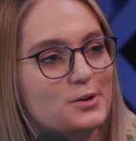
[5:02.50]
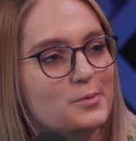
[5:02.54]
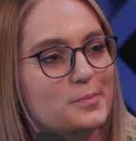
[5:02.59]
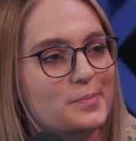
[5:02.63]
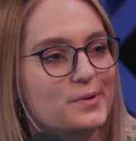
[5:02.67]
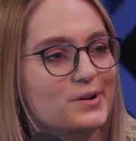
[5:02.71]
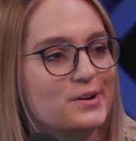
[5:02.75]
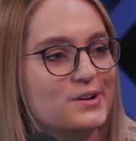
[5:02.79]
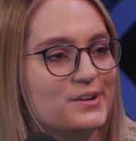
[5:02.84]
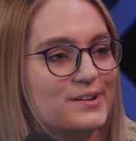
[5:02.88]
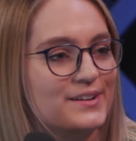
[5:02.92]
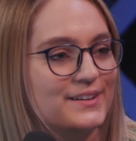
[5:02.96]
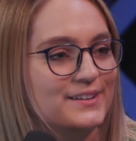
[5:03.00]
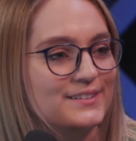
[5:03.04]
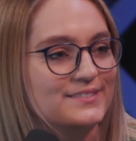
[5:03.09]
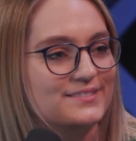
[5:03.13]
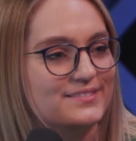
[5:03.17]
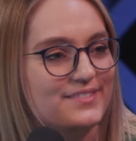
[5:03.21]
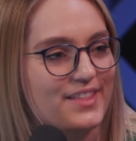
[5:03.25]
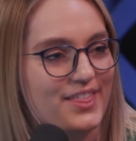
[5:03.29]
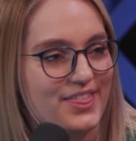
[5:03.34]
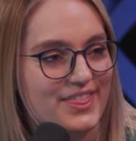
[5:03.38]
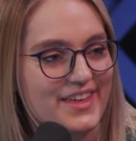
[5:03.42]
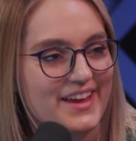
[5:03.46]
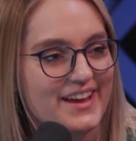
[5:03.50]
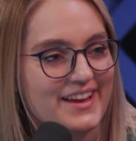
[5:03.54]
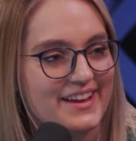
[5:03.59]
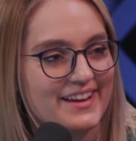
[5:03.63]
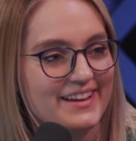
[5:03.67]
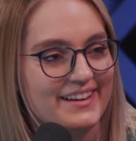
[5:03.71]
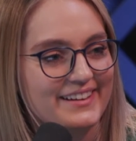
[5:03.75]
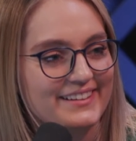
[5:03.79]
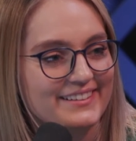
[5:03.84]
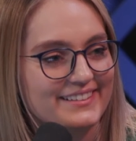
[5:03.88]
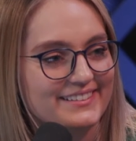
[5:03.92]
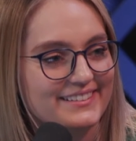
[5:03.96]
bull
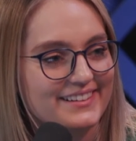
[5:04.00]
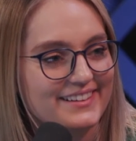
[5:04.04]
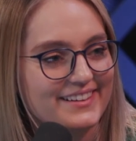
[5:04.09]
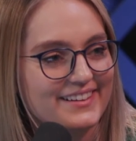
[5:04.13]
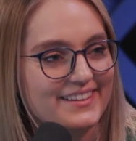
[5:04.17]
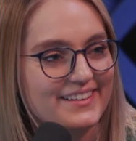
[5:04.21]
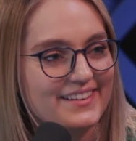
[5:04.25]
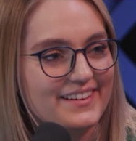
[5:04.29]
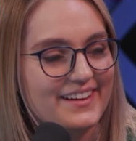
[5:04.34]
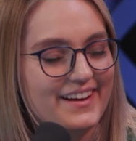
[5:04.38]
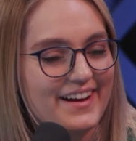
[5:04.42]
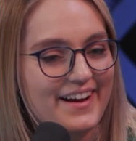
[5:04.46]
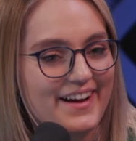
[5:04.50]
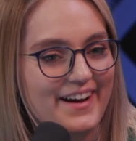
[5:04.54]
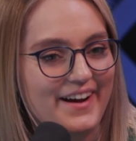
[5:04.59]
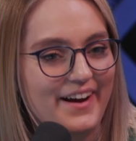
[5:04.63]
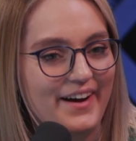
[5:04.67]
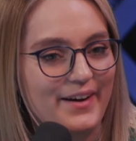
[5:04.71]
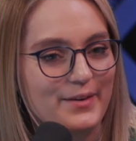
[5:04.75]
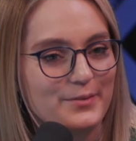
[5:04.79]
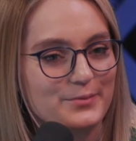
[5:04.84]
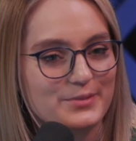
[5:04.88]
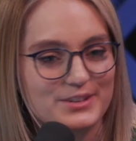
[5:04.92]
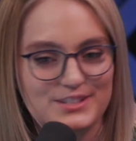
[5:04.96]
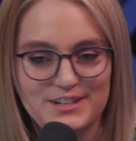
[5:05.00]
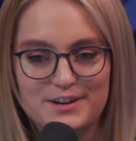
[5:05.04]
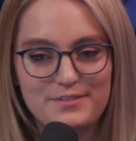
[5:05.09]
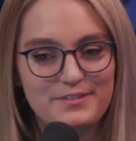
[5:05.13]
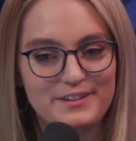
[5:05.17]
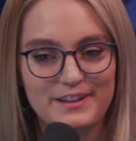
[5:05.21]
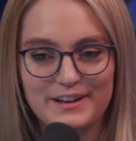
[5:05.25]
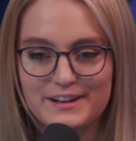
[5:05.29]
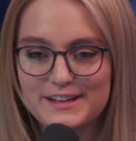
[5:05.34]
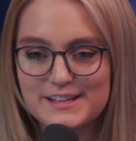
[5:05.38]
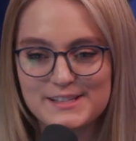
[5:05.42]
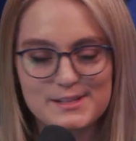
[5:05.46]
thing, which I
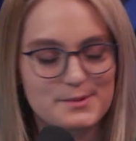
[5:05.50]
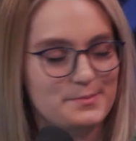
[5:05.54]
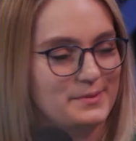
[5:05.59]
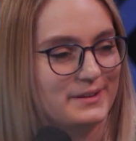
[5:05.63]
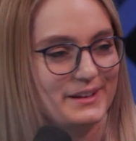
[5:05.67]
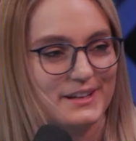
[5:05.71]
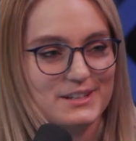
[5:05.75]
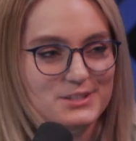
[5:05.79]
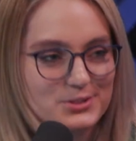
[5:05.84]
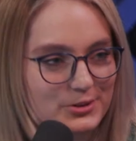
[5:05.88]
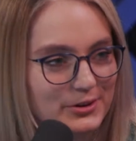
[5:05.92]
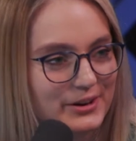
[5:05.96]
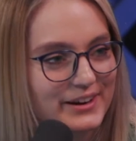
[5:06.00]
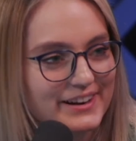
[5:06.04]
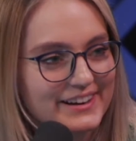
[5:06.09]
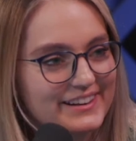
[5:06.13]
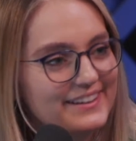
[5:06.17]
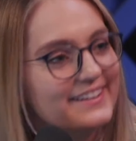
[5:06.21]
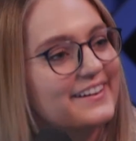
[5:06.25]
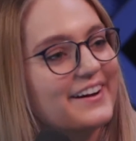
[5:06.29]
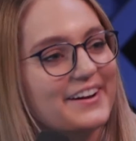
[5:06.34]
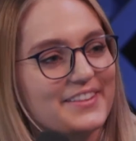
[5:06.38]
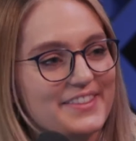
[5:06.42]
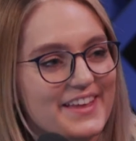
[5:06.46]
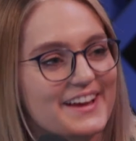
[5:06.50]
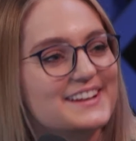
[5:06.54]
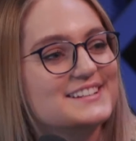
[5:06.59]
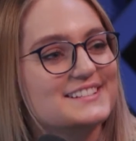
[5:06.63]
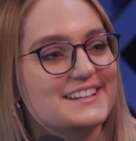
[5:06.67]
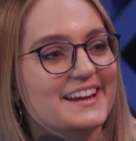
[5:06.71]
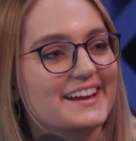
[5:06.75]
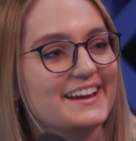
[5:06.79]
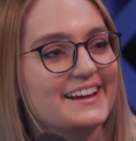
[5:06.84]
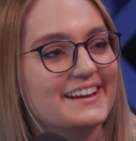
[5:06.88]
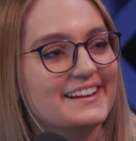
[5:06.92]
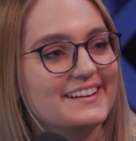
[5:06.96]
feel like is obligatory on that
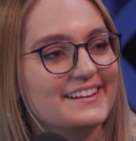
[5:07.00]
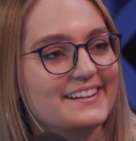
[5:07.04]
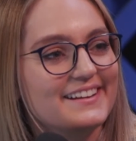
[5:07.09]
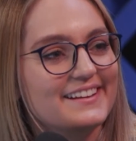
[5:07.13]
date.